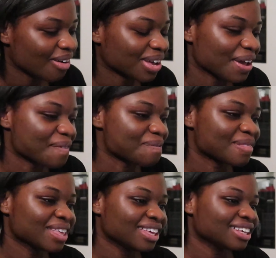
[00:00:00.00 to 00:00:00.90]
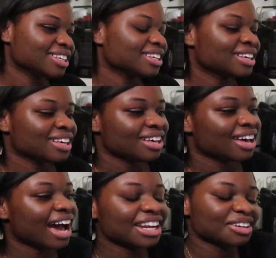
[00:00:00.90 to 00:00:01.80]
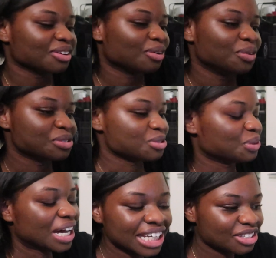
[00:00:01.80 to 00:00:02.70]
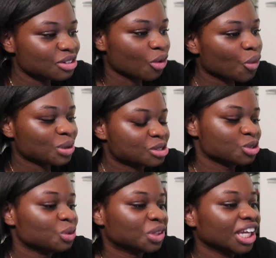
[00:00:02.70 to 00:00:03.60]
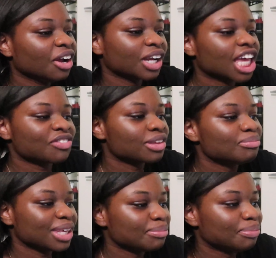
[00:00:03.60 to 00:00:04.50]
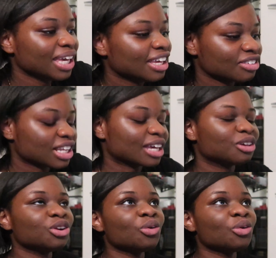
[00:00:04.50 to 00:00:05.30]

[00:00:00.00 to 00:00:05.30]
Okay. I didn't know who was who. I need to know who was who. They are giving me biggish, like,